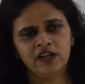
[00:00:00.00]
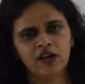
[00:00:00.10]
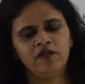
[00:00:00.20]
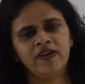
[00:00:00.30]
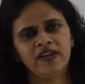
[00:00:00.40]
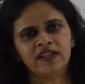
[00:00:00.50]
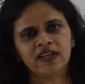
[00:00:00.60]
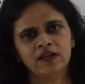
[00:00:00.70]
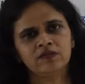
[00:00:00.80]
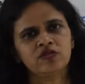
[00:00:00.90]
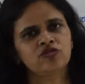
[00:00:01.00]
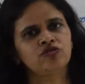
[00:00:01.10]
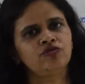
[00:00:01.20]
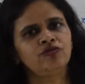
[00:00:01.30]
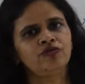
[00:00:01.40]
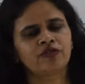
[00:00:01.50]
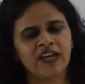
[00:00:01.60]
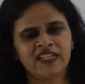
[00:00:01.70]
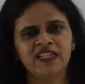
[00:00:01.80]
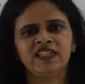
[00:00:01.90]
Now when it comes to
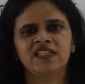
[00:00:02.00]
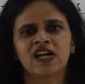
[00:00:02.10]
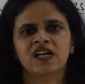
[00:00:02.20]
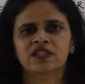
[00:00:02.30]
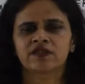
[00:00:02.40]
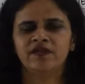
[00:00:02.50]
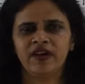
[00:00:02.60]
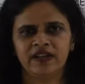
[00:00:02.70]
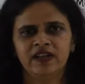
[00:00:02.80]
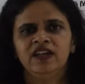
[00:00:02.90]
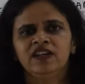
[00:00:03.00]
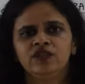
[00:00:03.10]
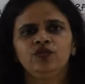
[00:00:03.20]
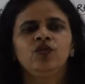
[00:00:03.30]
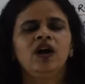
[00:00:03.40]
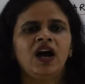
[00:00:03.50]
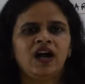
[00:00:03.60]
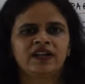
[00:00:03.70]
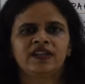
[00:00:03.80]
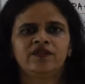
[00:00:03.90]
writing task 1, you
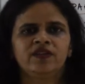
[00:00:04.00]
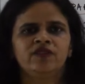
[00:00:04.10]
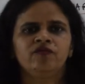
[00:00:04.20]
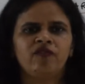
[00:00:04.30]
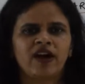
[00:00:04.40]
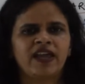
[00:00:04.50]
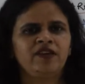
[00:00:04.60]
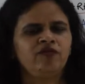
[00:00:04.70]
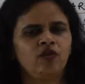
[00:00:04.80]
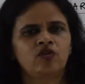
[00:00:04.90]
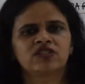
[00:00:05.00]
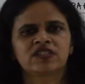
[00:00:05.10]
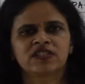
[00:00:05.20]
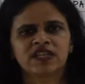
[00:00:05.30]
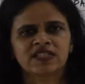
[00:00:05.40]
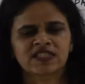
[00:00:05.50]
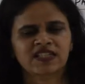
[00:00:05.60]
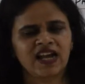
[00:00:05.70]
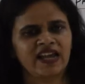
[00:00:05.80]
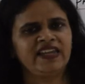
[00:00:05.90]
are given 5 or 6
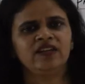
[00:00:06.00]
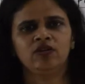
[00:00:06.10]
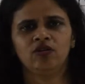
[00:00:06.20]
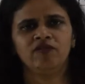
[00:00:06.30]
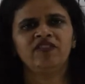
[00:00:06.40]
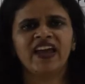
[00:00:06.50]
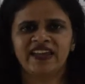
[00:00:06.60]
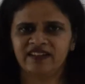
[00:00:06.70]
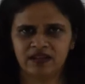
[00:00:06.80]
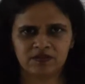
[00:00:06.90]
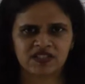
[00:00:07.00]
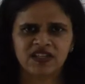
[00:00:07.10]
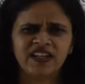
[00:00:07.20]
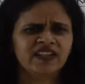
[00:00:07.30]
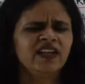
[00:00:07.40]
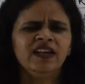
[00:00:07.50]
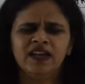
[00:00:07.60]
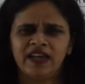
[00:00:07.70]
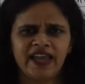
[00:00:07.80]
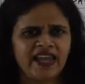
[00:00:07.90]
kind of diagrams. Correct?
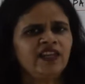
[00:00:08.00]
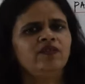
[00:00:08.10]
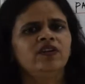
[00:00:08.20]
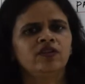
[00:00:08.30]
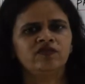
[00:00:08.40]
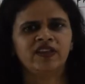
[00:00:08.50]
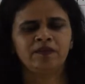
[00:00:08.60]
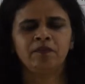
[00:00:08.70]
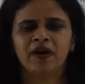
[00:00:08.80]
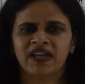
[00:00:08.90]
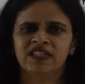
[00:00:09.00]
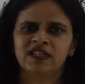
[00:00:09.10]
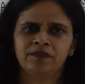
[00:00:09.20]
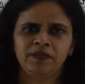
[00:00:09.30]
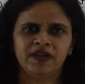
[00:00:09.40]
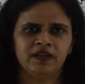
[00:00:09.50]
Any one of them might appear.